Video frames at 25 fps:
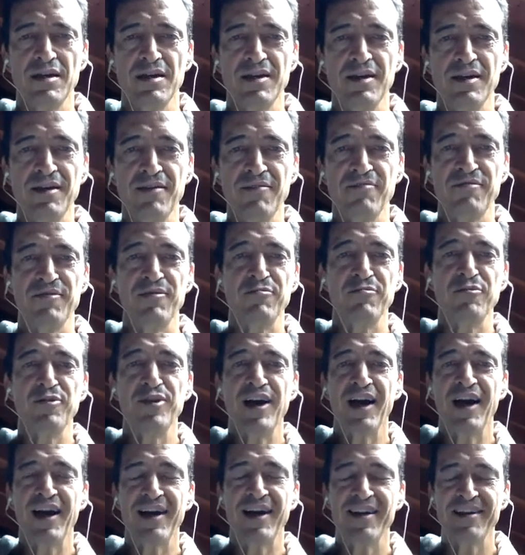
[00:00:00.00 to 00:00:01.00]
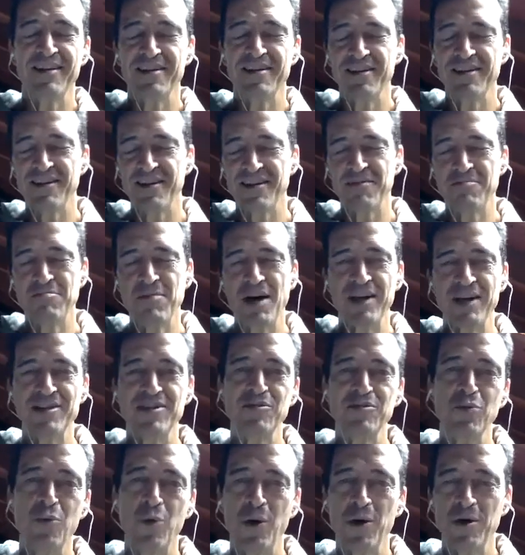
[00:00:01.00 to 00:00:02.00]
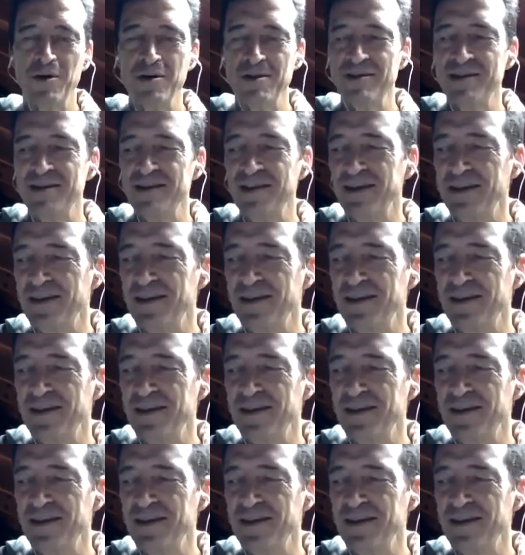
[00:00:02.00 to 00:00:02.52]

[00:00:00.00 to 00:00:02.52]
if we had a magic wand.